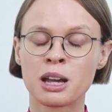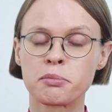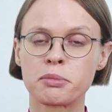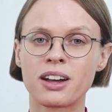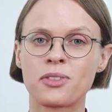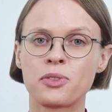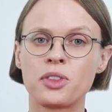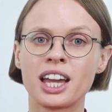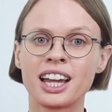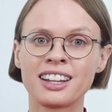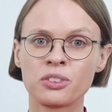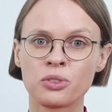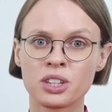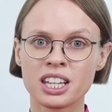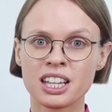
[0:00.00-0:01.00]
but
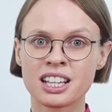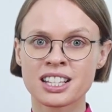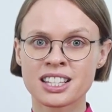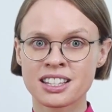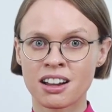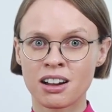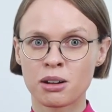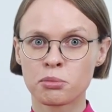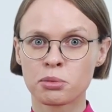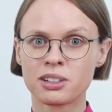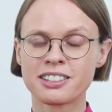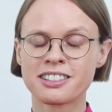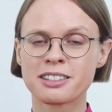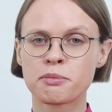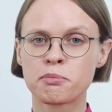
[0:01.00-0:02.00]
then the
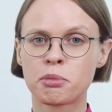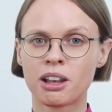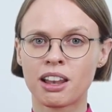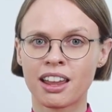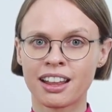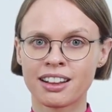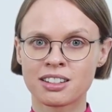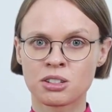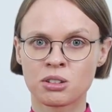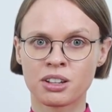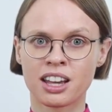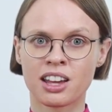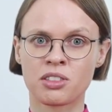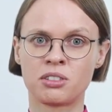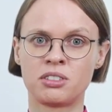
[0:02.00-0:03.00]
examples blend
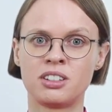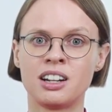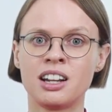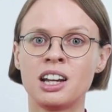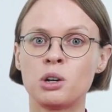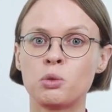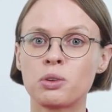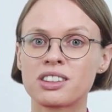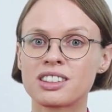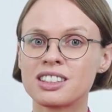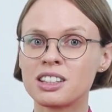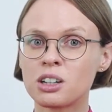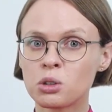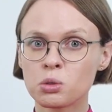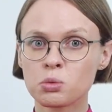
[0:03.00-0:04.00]
together with
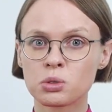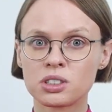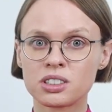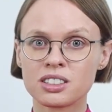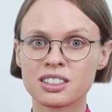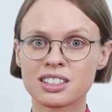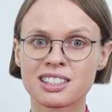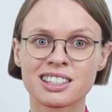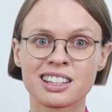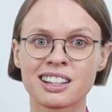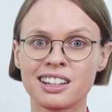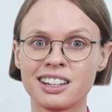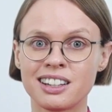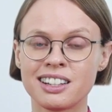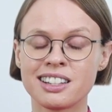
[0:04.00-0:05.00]
no words
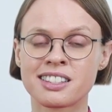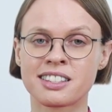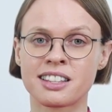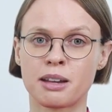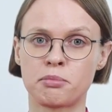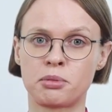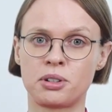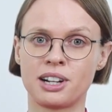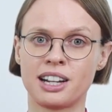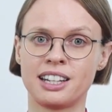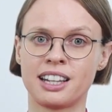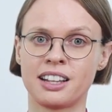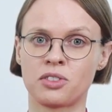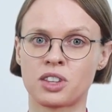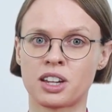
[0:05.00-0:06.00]
clearly
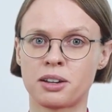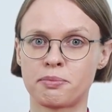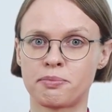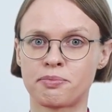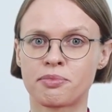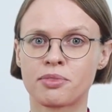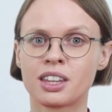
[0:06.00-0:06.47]
separating them.